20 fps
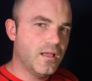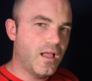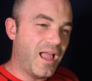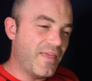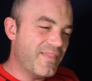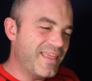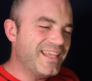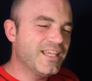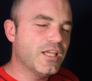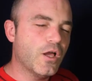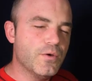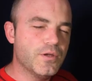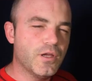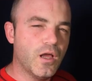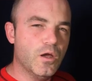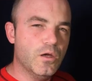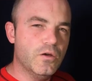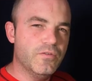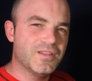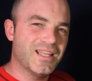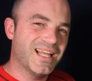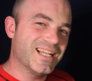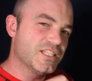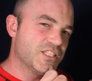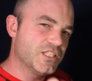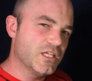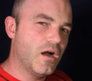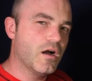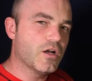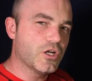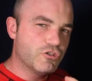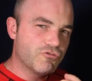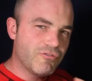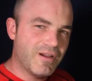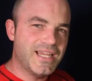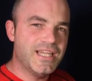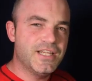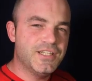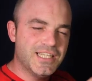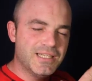And then going over that dark
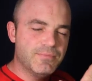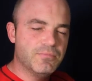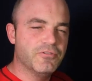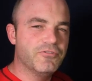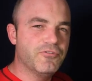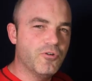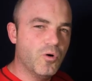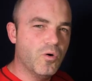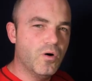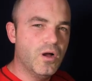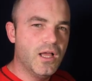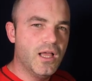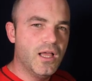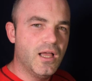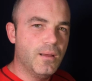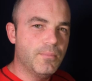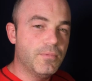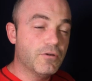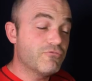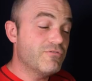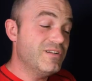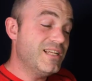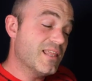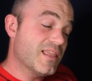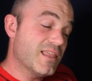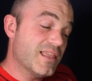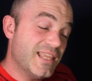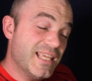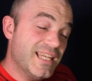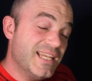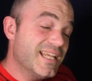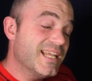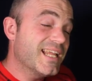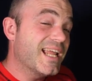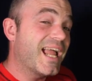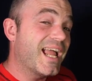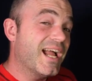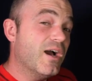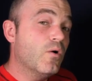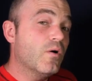grey you did before, but really thinning
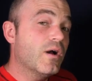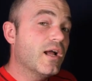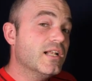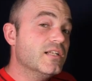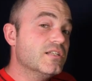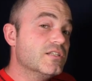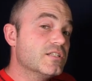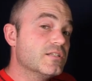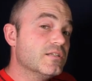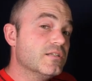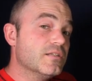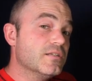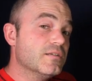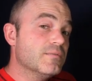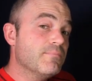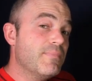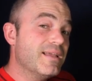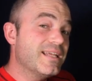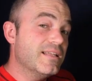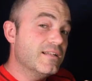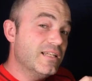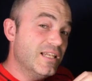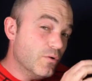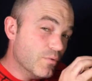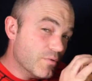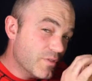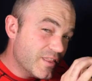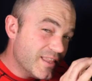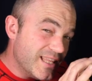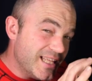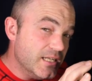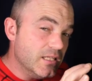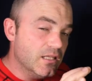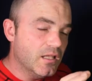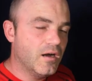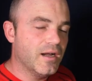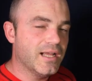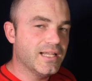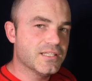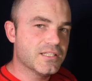it out and make it little thin
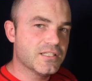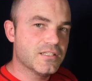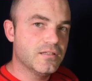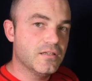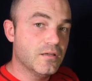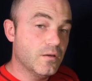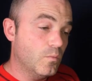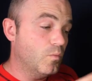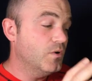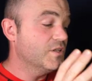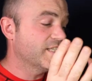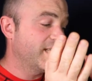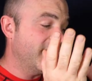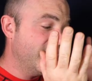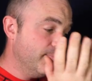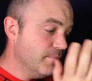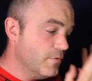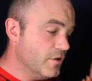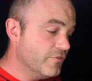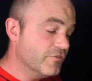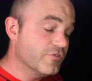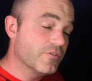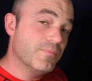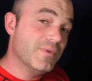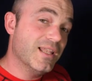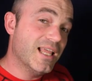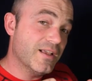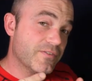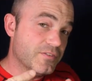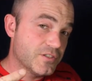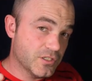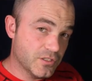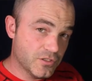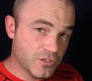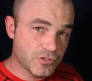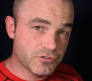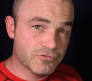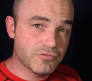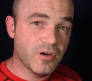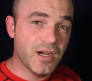lines. Once again moving from left
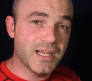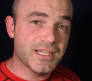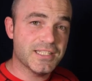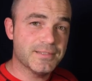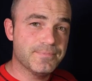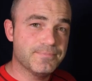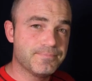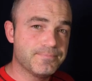to right.